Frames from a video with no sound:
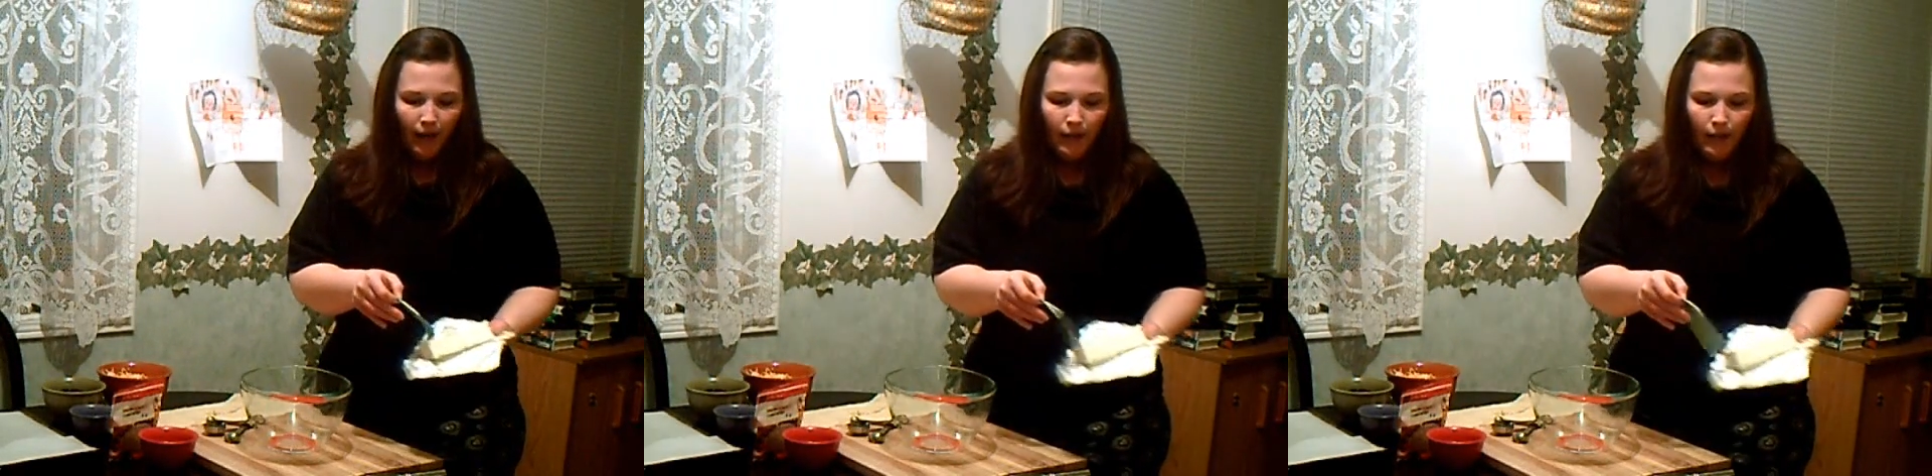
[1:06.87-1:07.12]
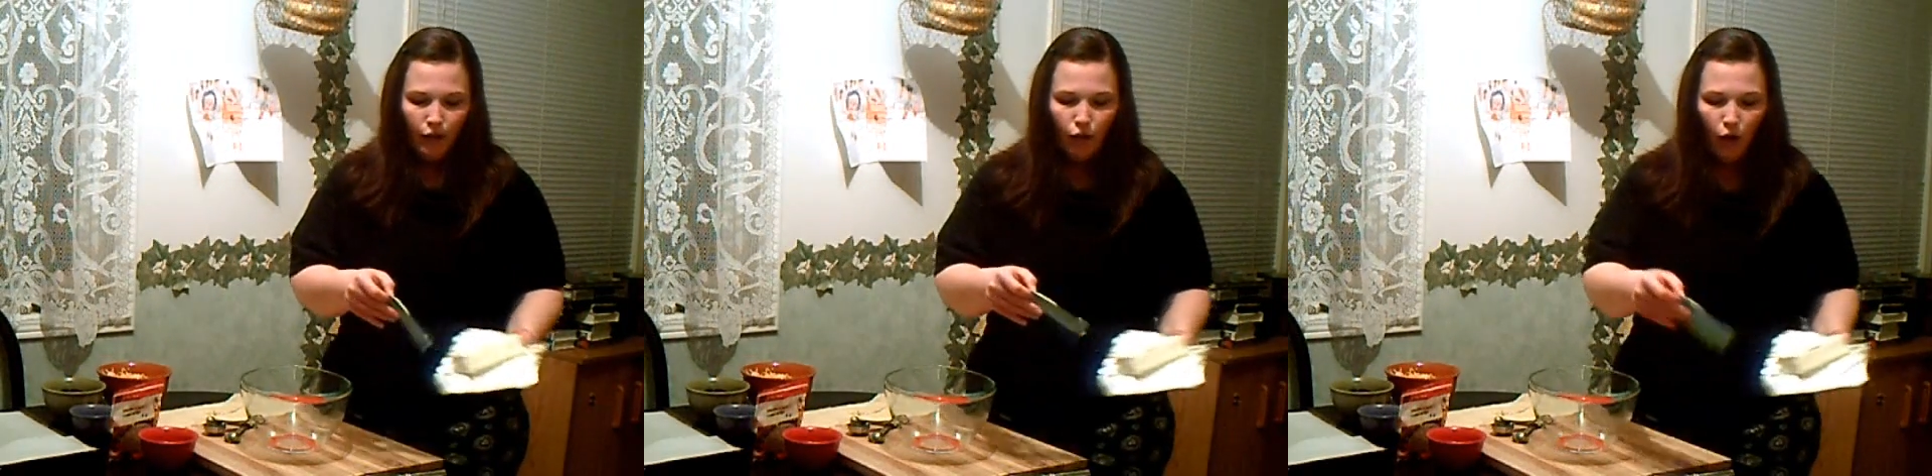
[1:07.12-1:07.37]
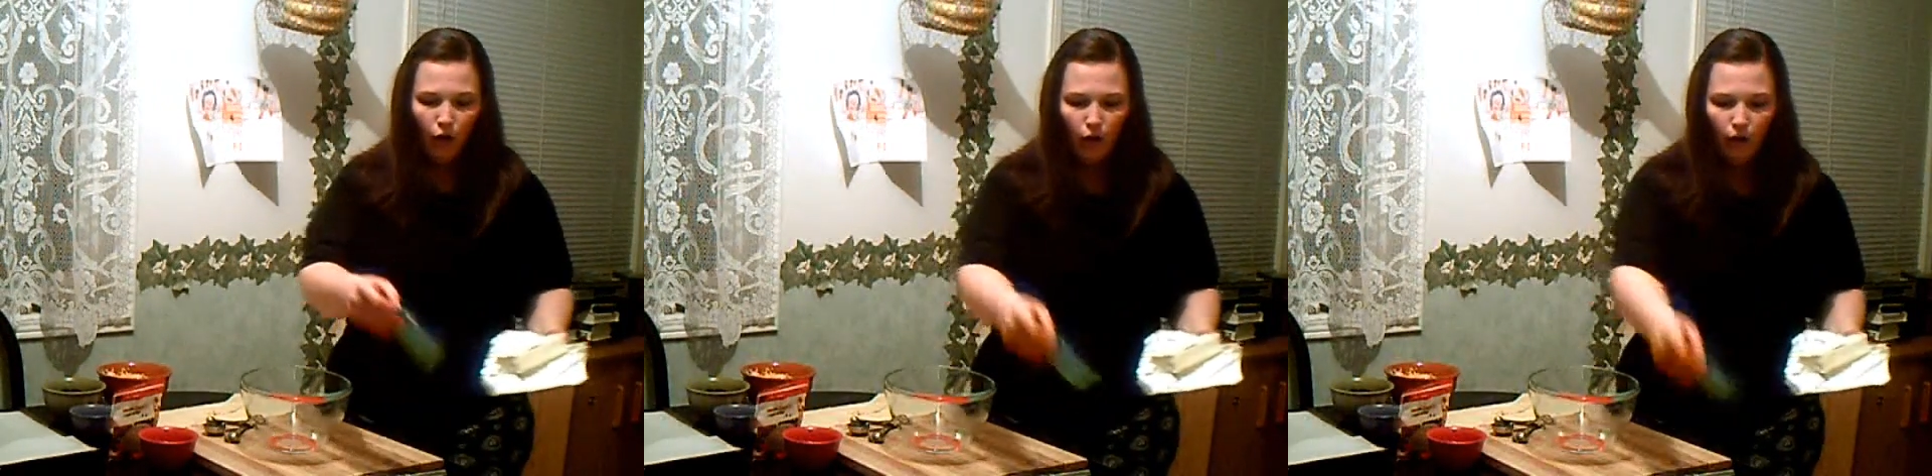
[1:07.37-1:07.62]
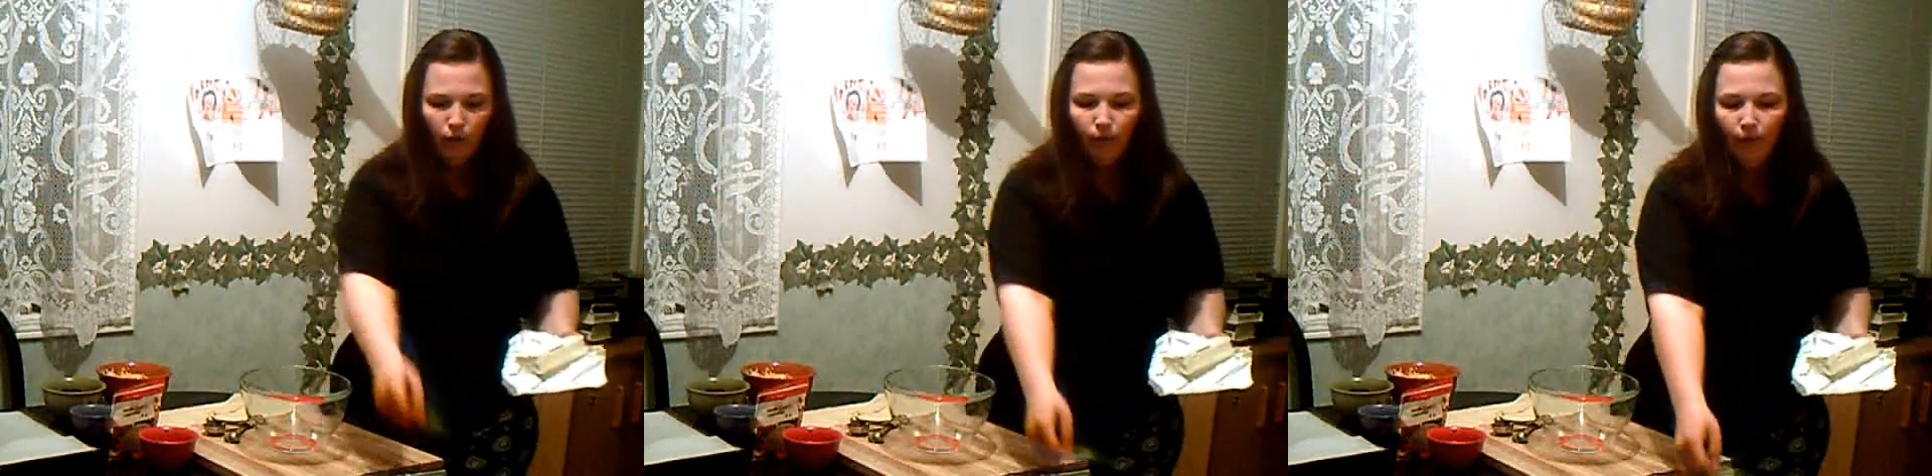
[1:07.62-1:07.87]
a
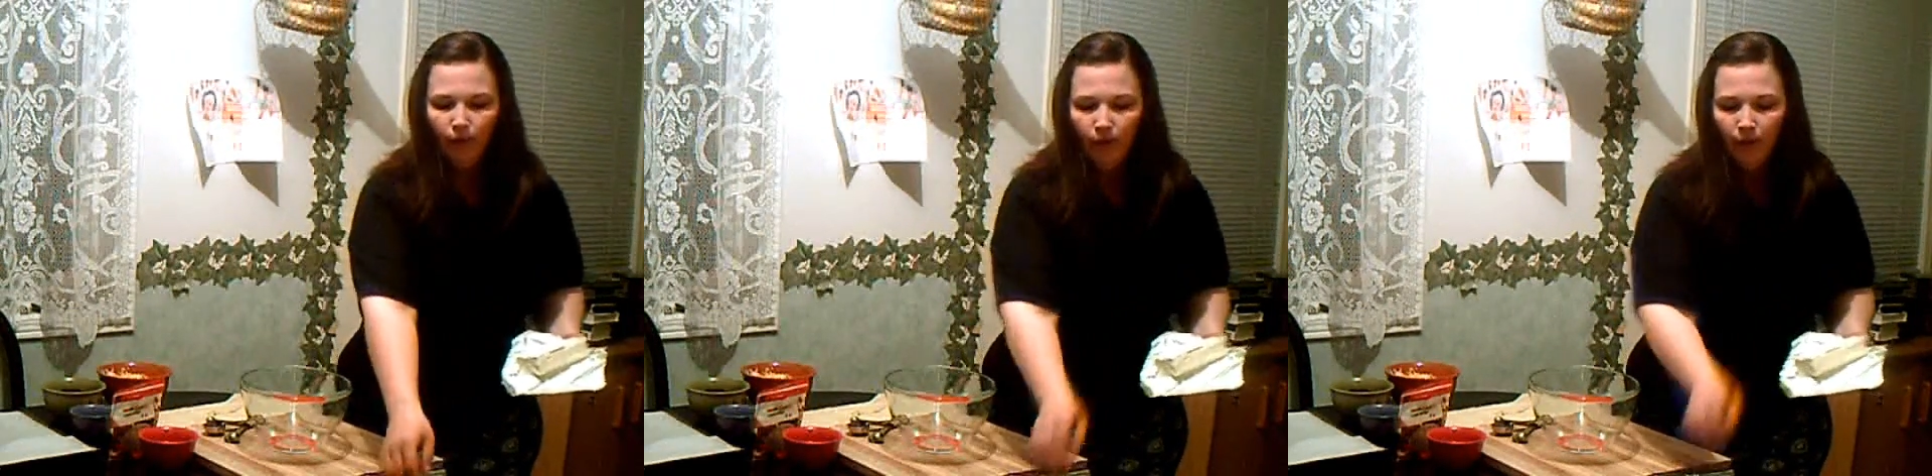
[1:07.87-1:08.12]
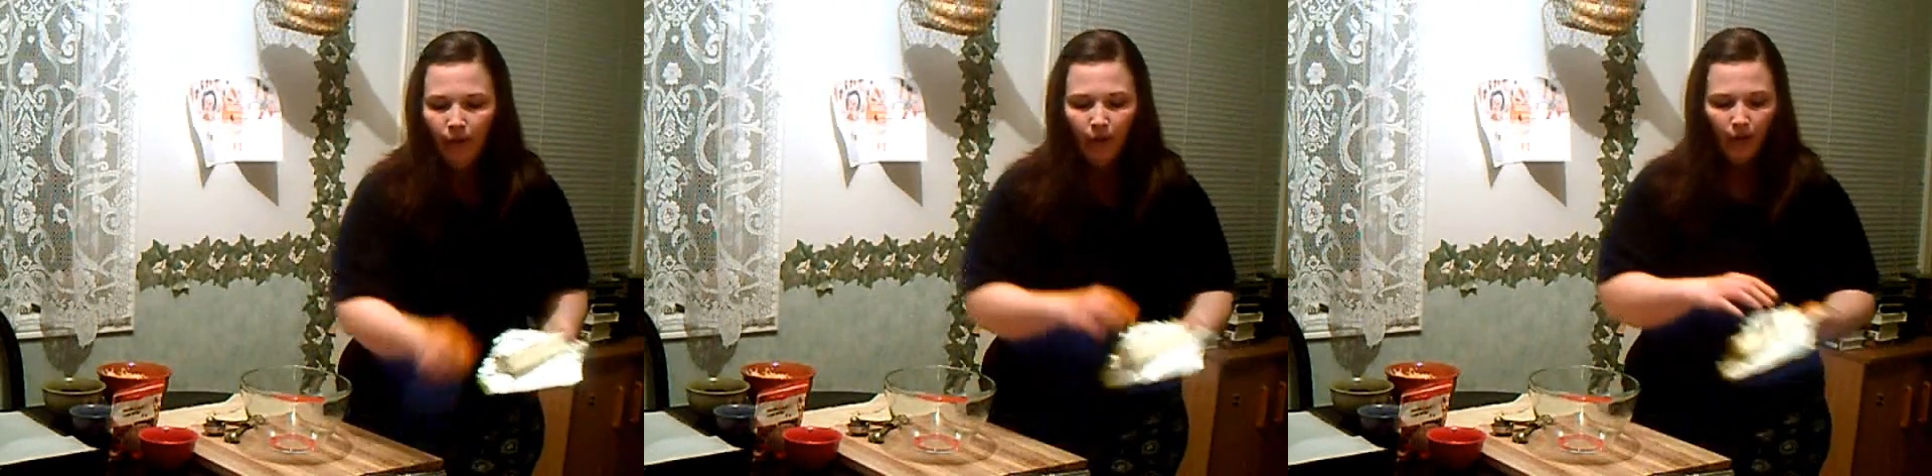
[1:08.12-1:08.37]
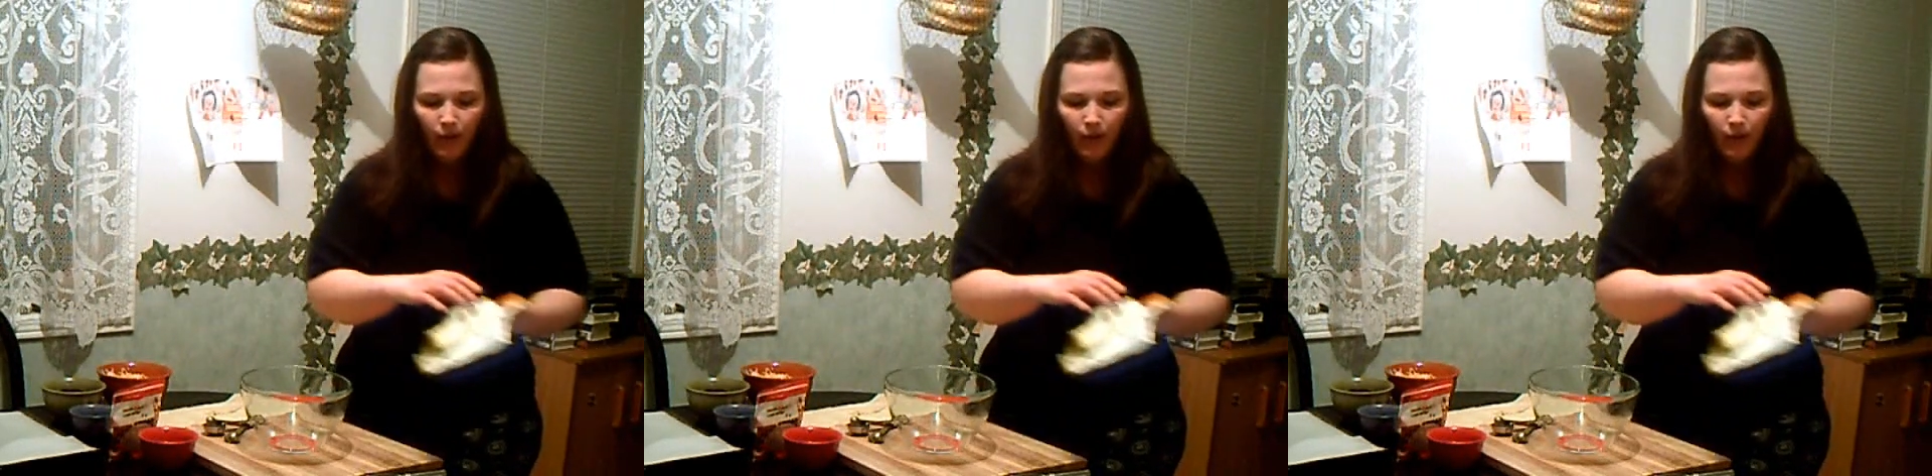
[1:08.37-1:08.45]
package of